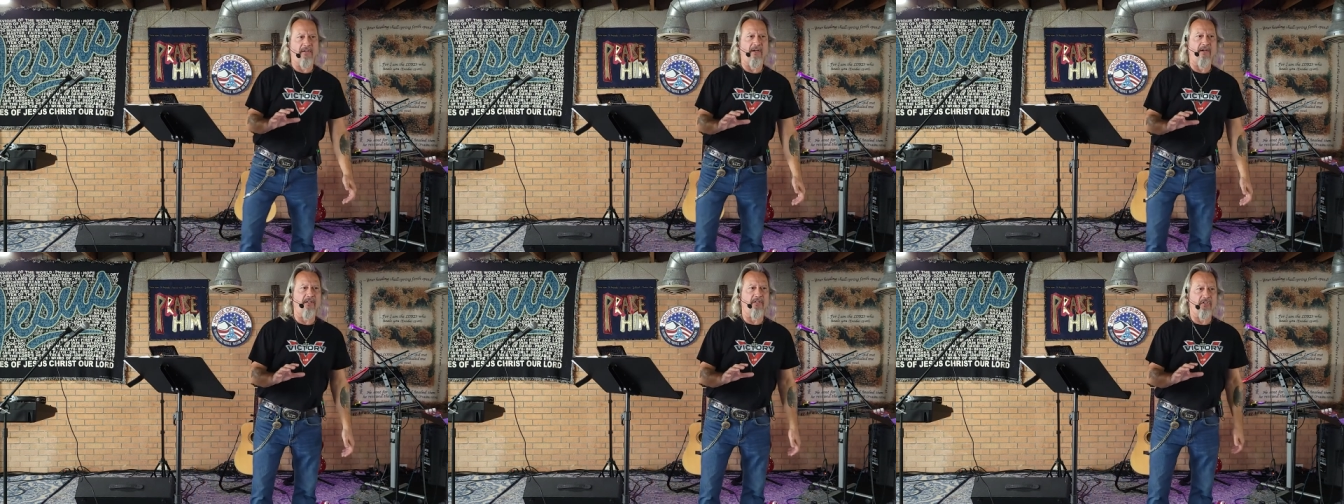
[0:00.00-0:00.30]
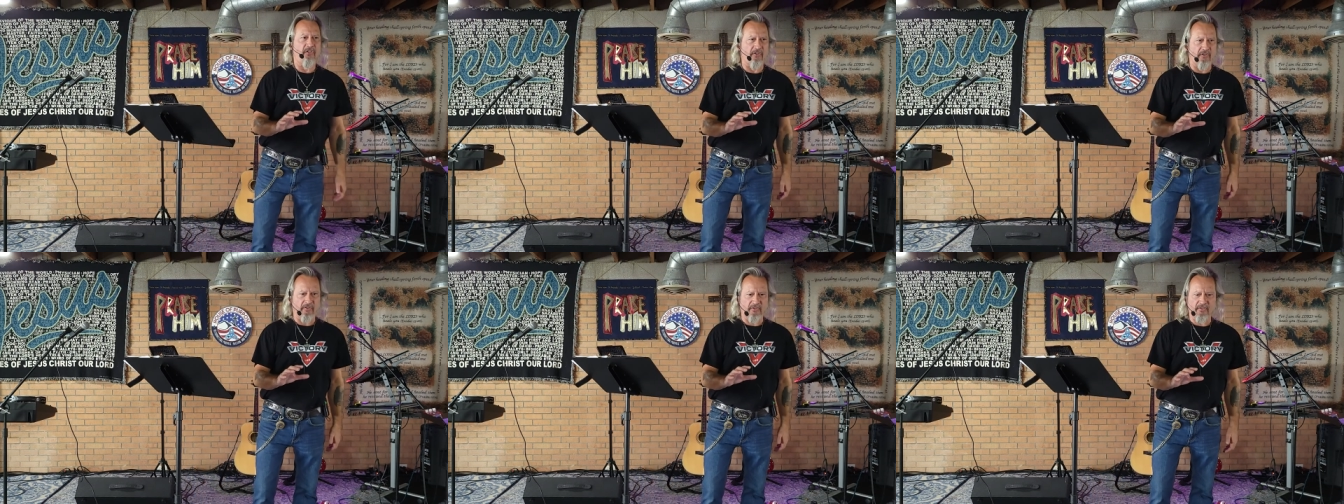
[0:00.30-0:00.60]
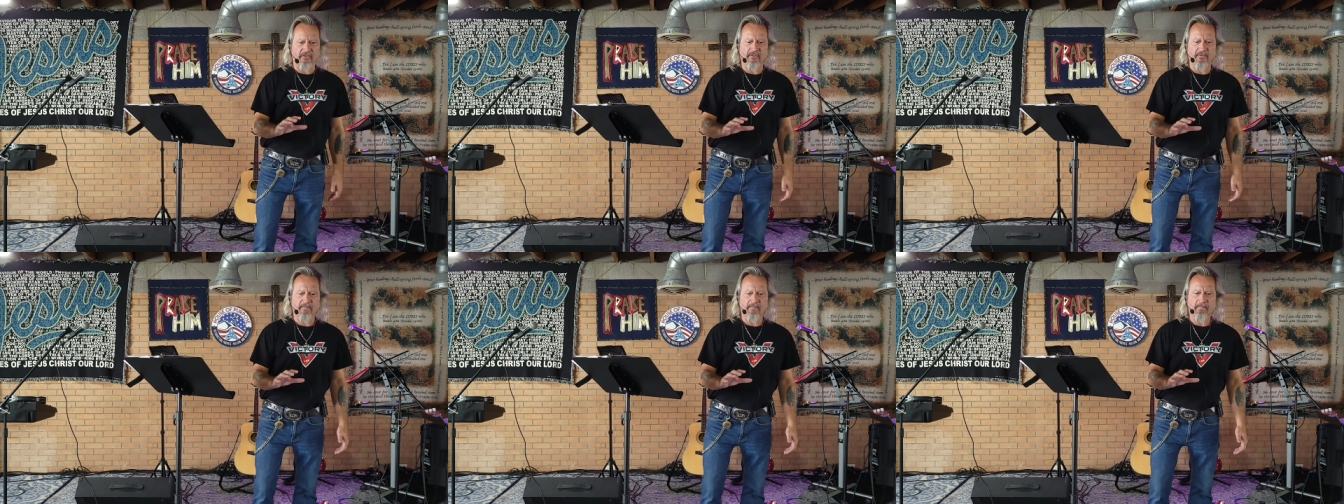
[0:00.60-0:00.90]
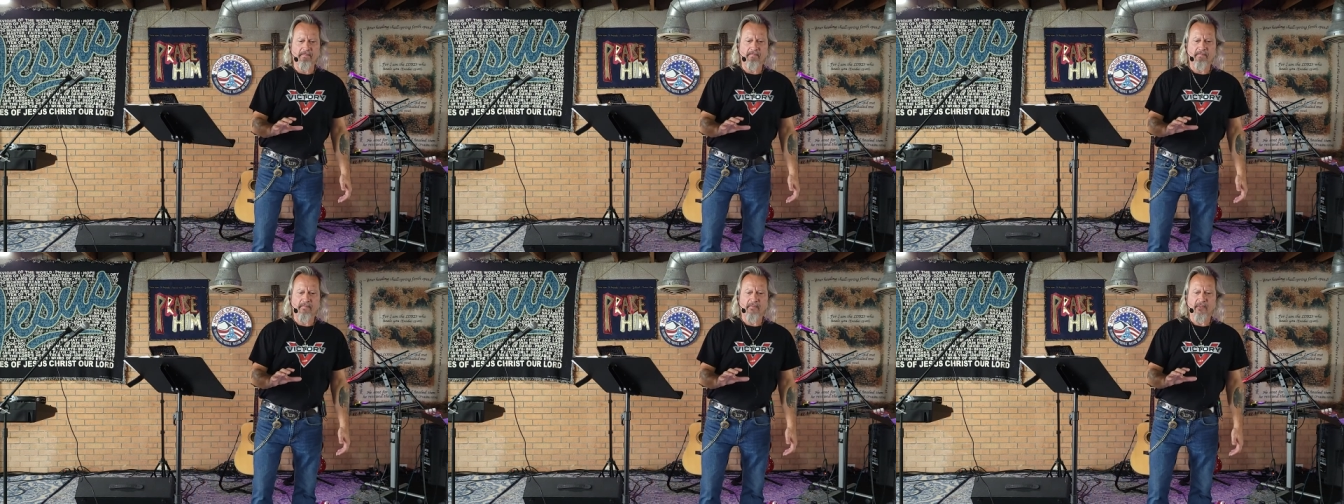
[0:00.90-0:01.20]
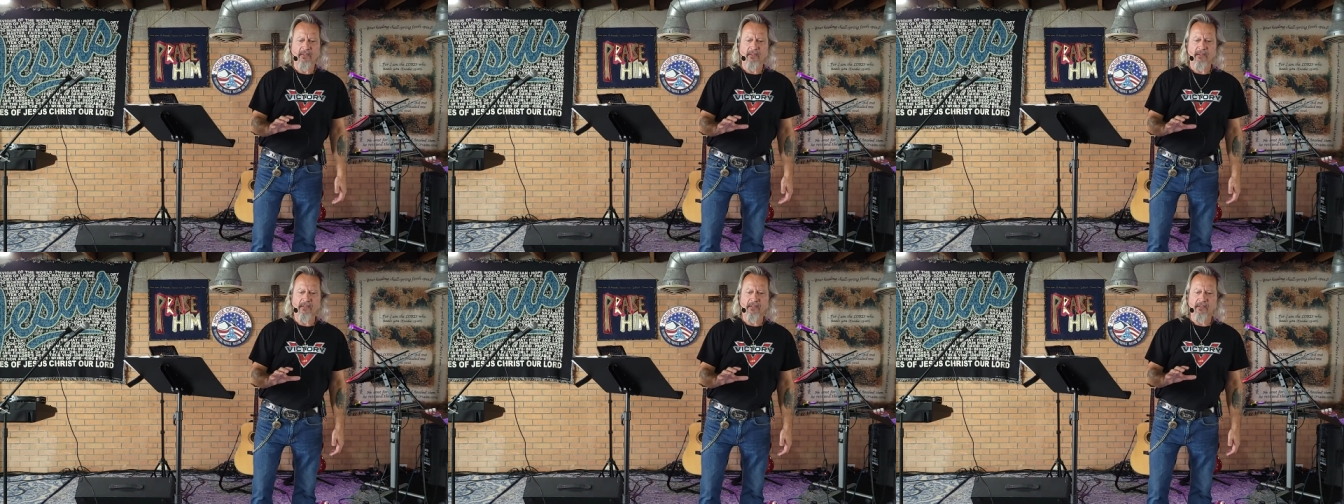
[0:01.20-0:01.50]
the conscience.
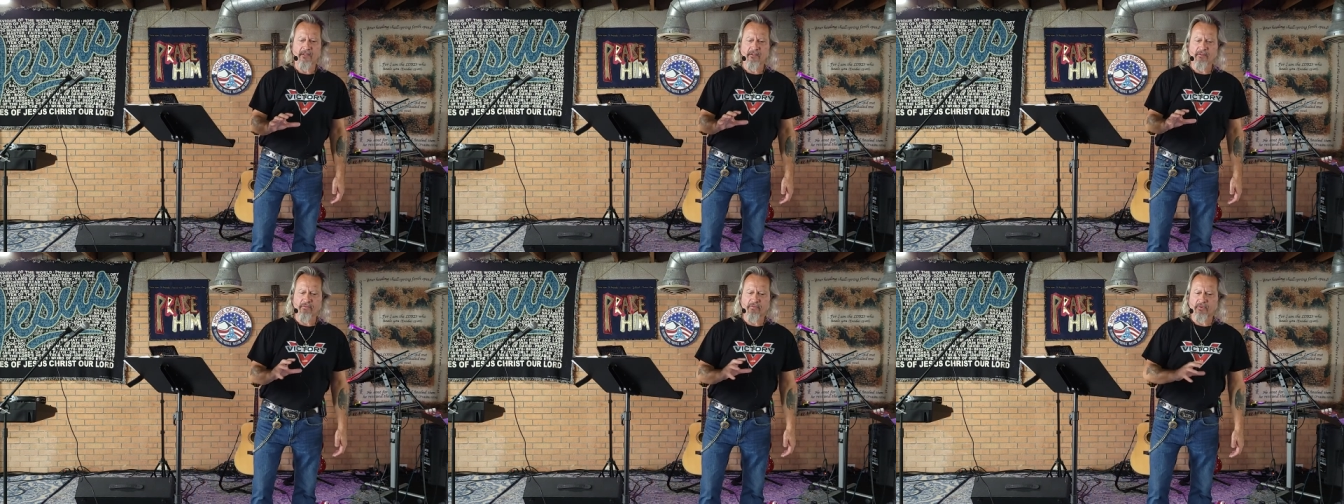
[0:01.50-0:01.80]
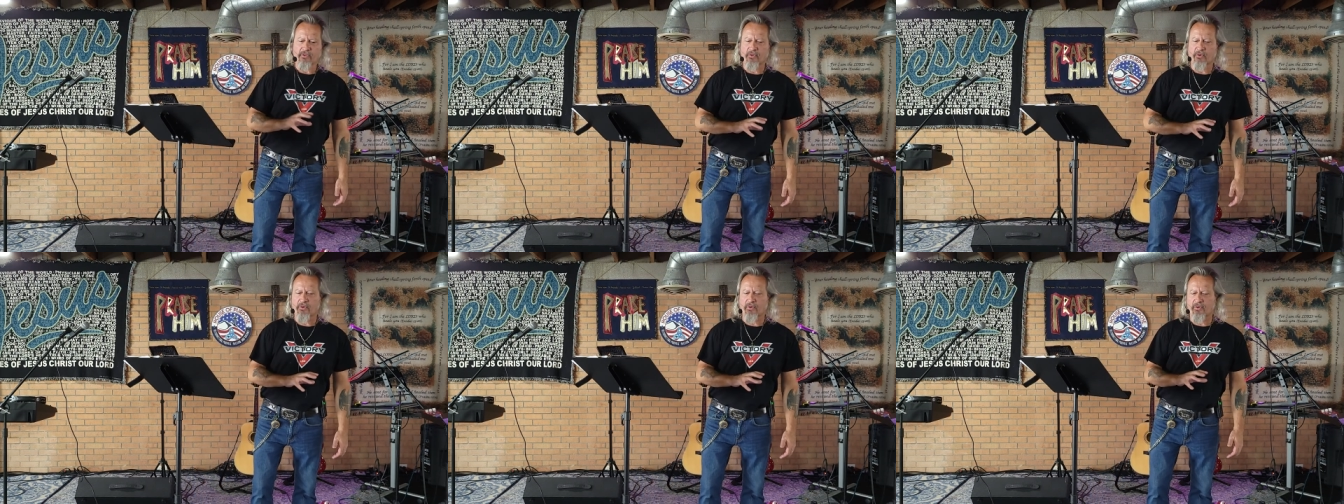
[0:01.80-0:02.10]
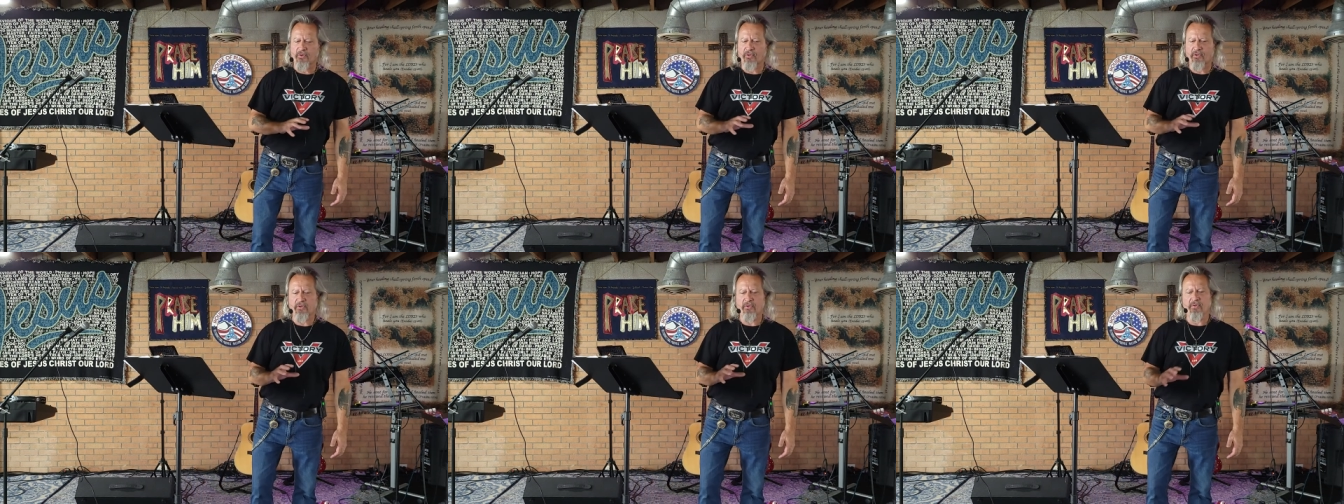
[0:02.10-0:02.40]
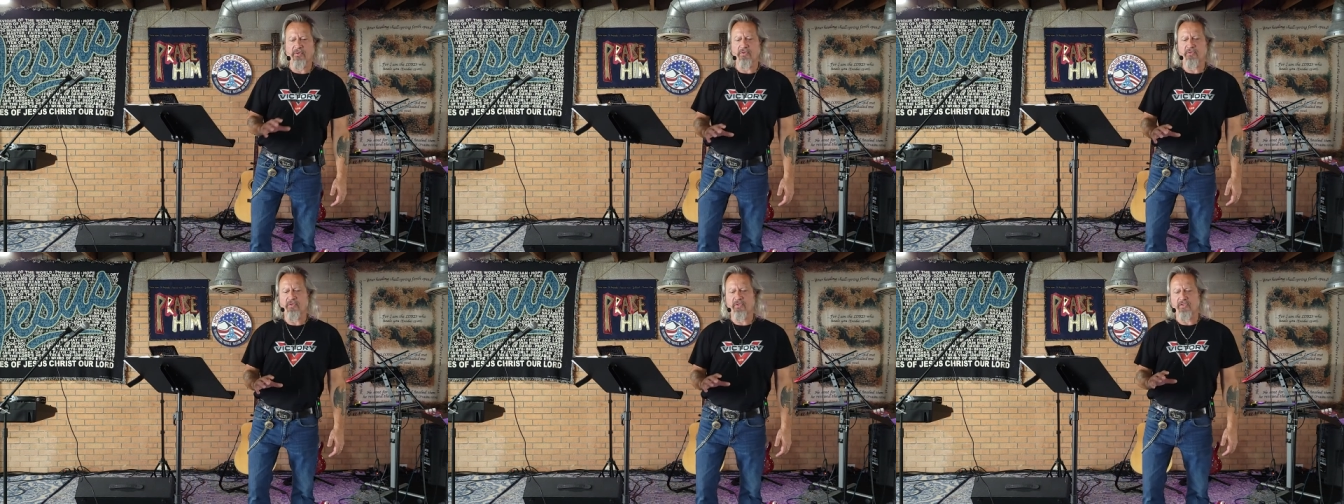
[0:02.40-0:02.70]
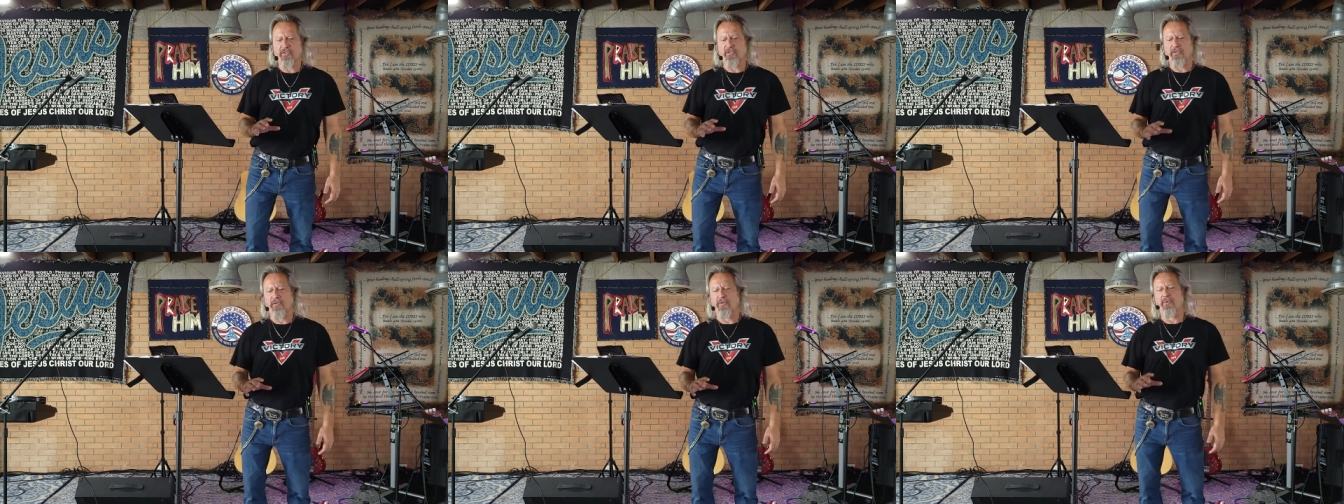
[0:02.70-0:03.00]
For the whole earth
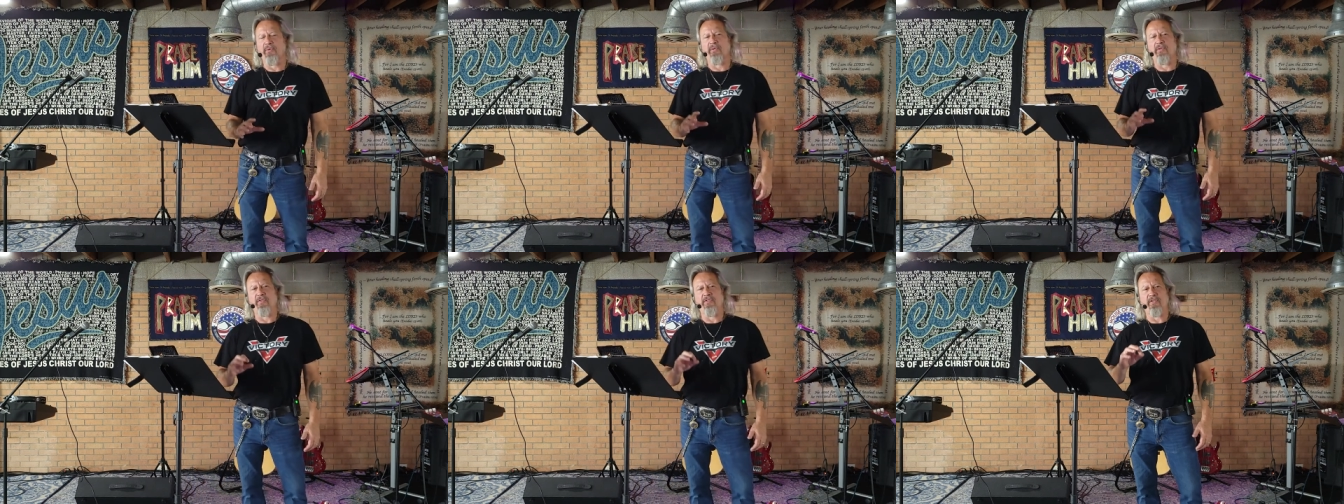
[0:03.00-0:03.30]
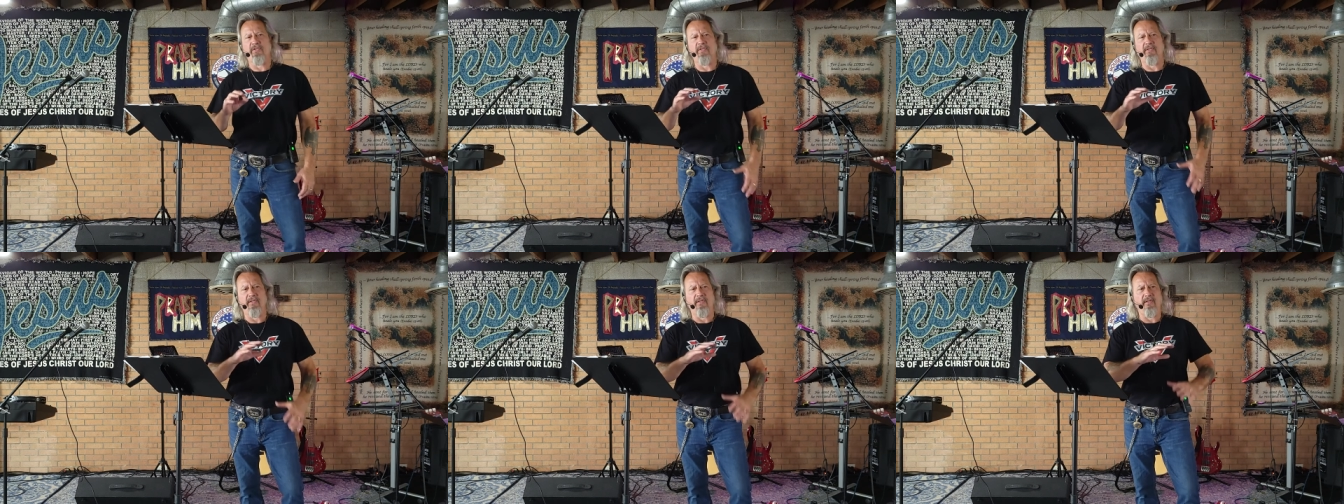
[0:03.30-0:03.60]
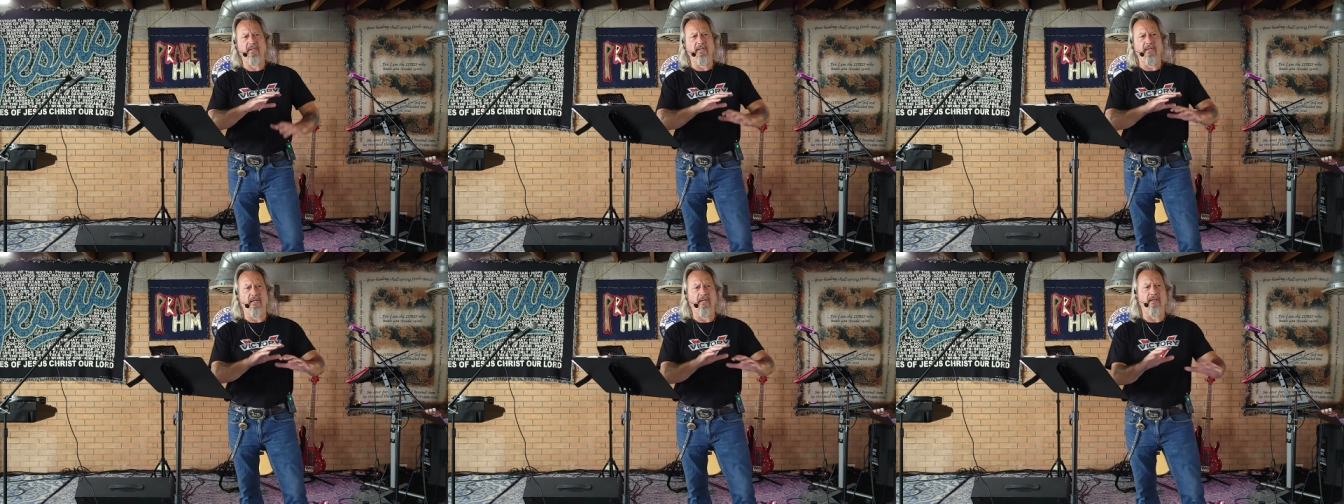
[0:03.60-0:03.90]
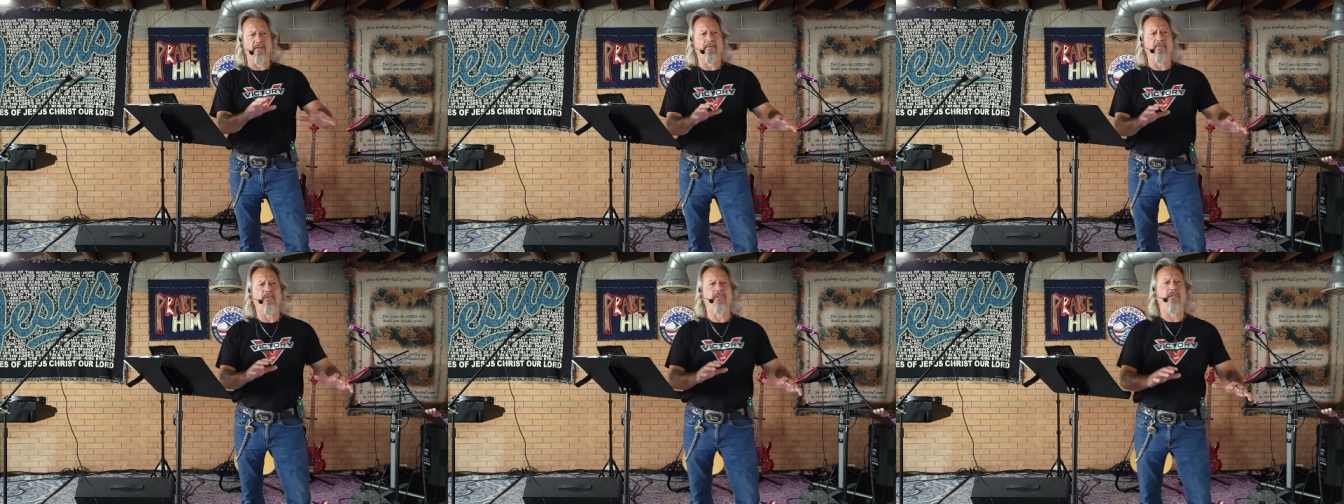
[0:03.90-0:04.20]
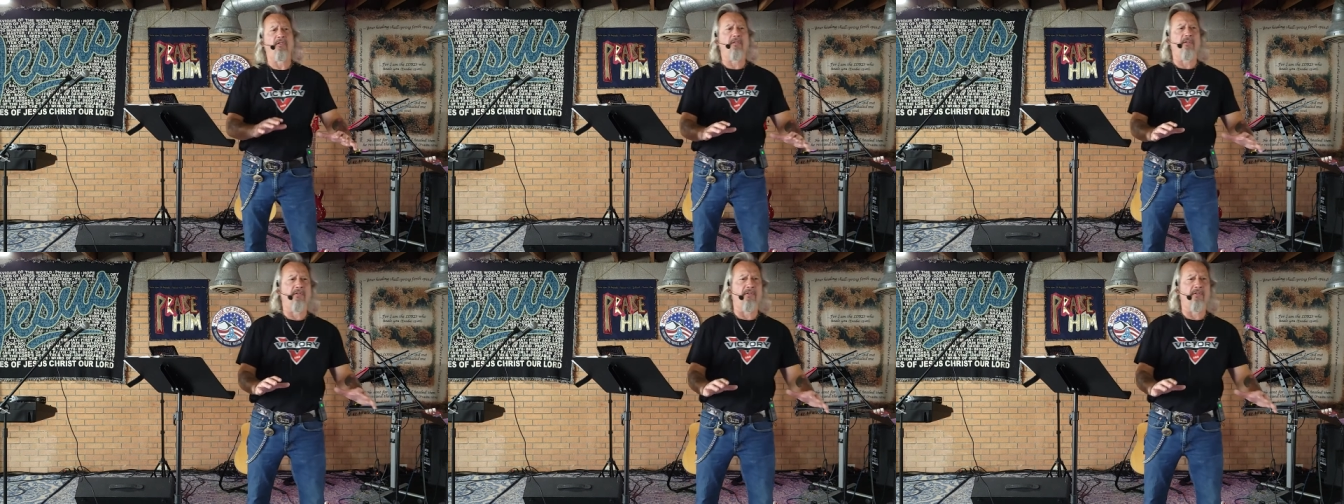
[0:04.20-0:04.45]
is the Lord's, and everything